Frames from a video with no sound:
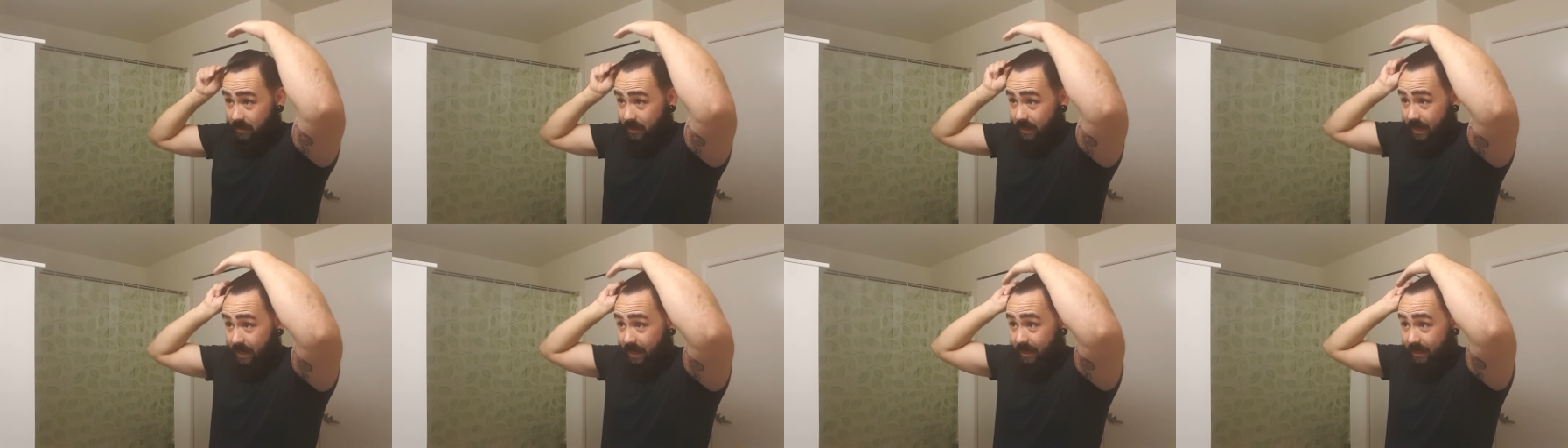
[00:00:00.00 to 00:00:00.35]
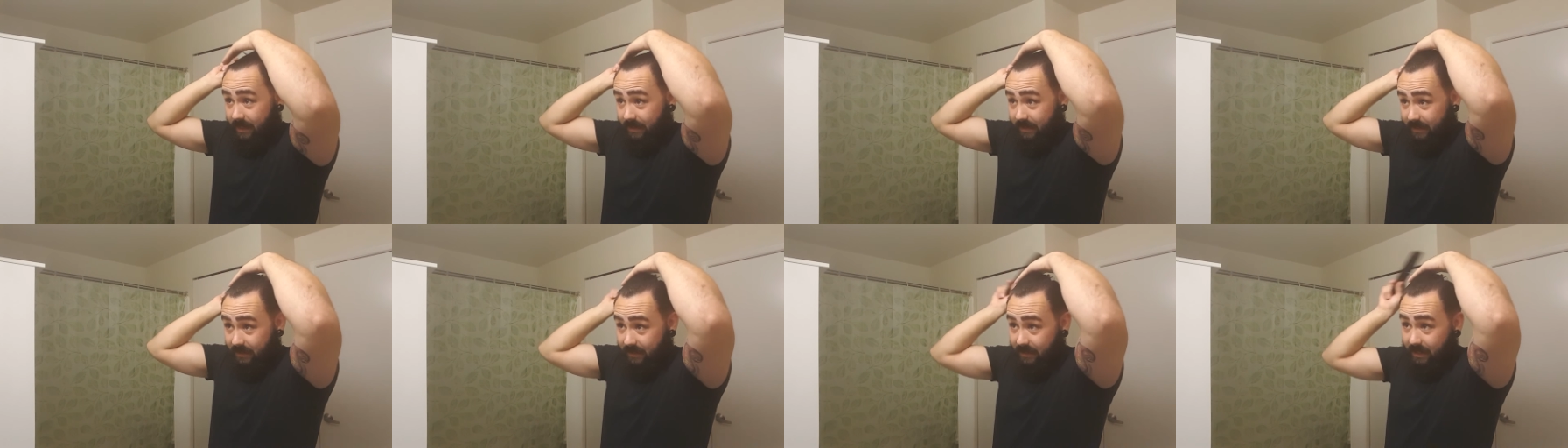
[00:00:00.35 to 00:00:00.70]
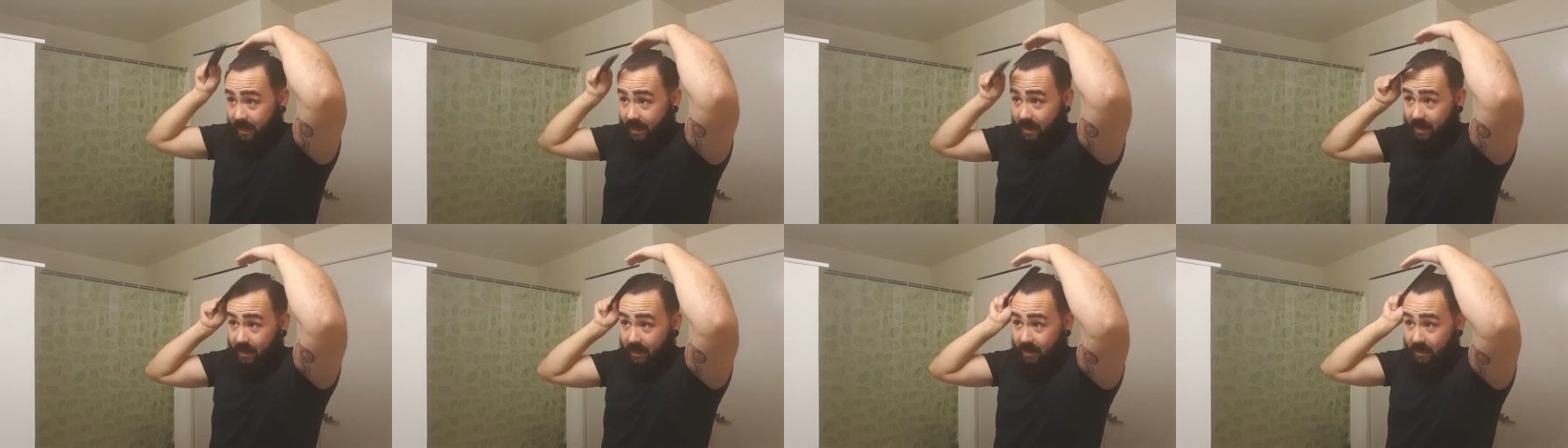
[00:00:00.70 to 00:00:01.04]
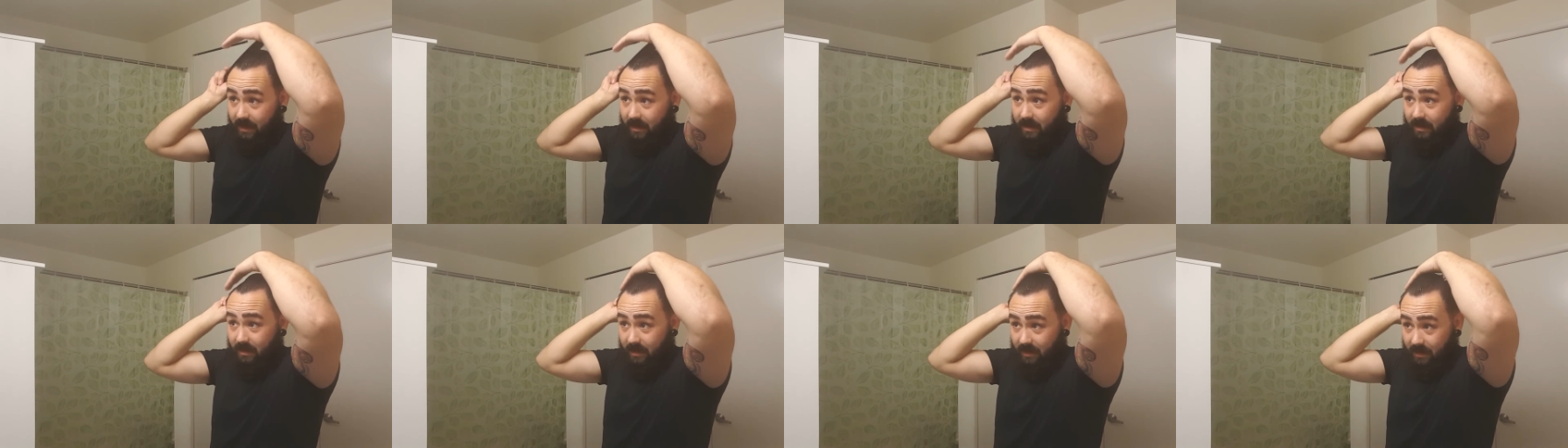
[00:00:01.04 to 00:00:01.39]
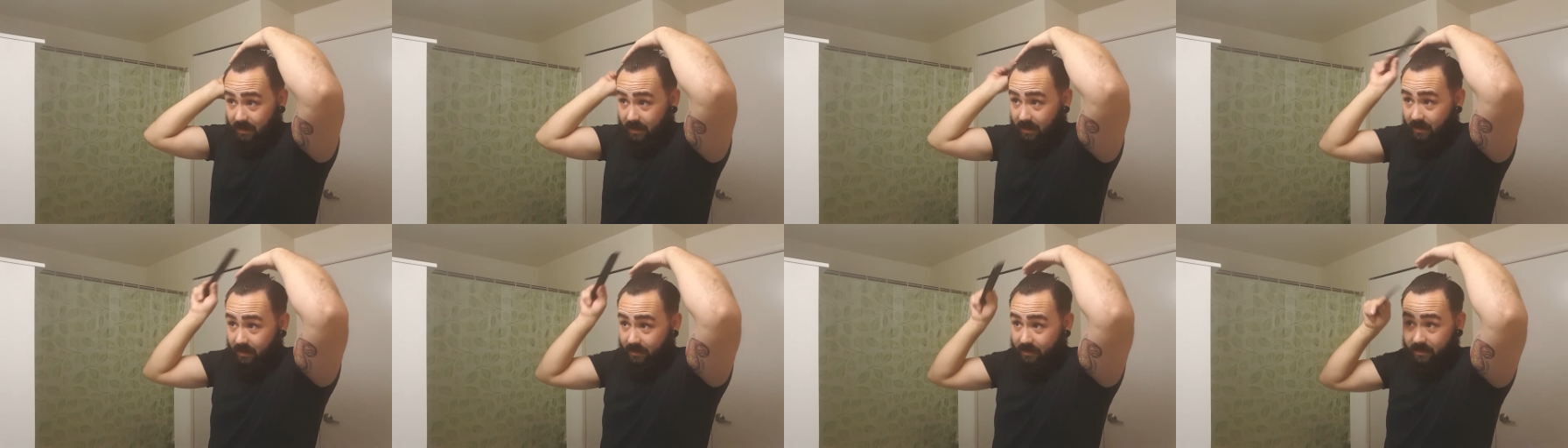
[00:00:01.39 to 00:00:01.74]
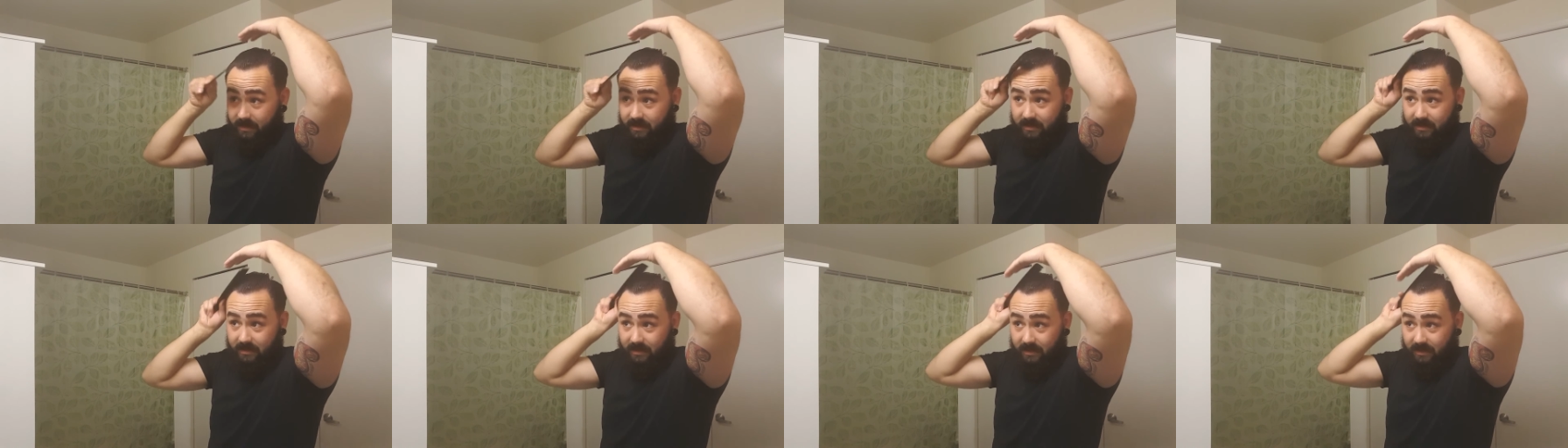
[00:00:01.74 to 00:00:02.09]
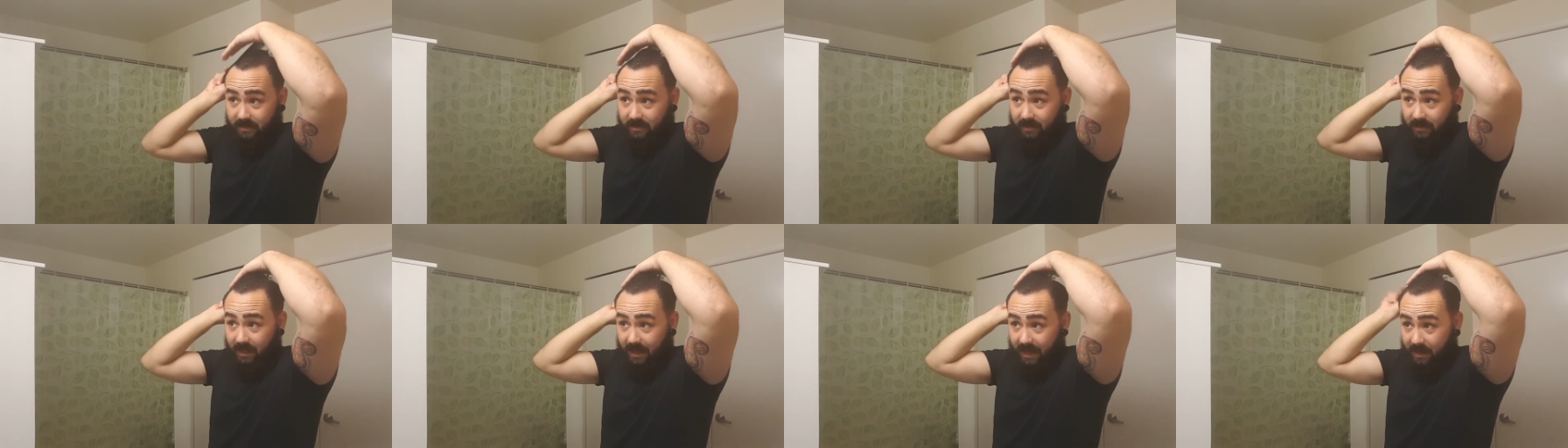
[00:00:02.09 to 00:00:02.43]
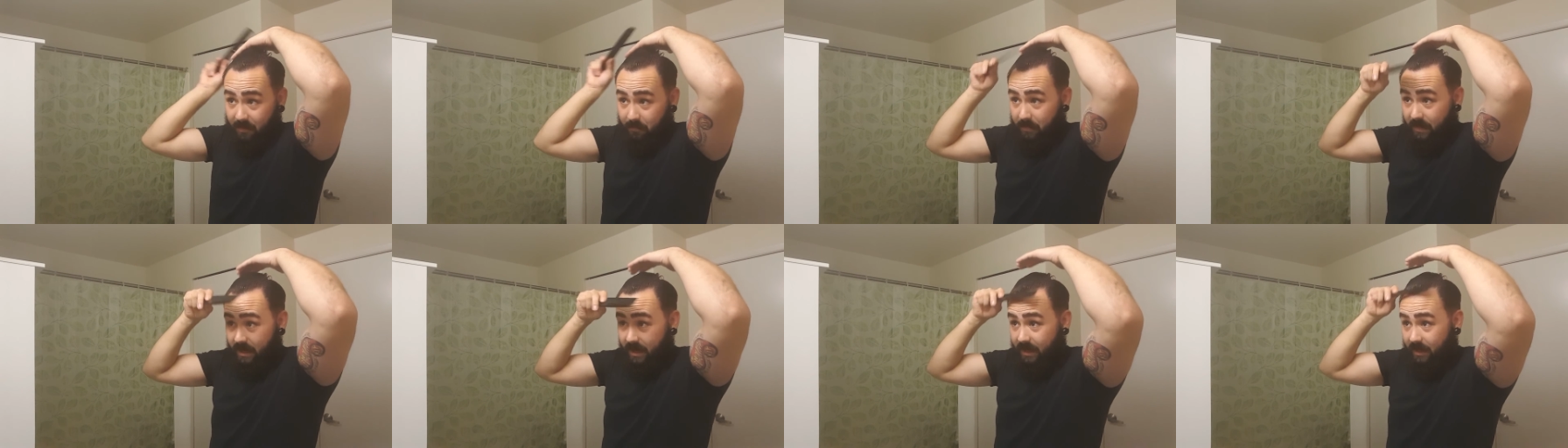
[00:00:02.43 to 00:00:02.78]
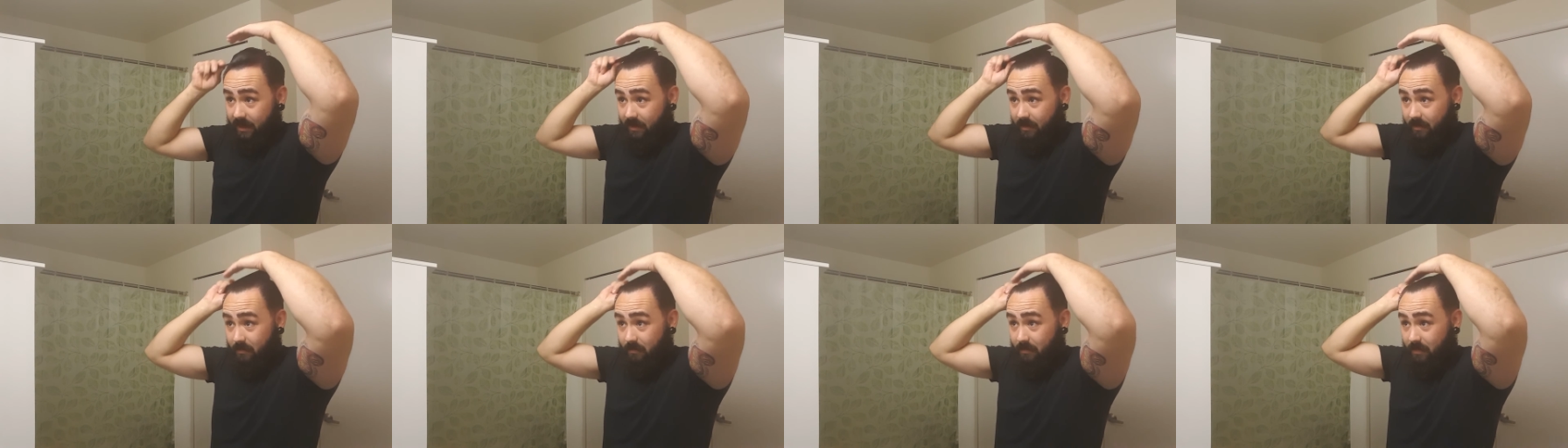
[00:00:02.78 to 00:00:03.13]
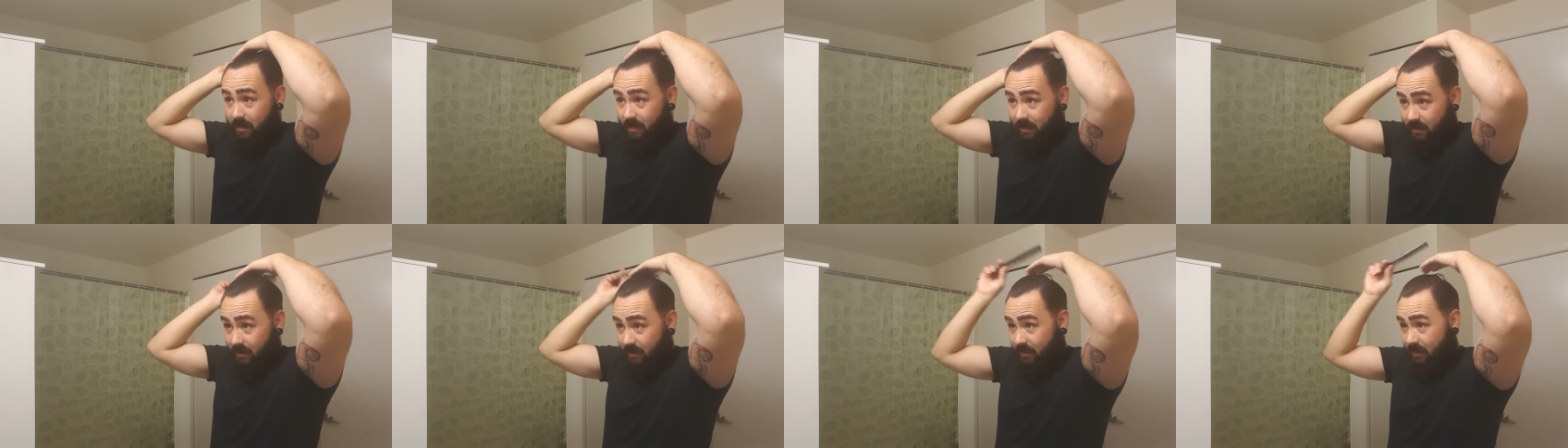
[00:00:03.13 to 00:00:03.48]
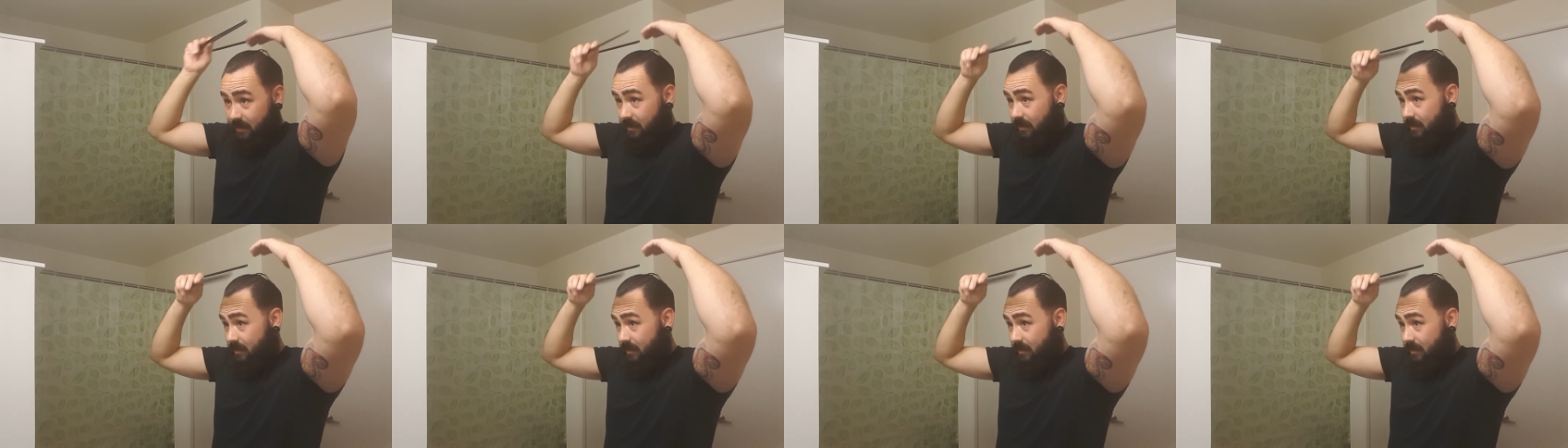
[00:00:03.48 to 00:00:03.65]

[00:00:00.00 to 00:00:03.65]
and it stayed this light medium.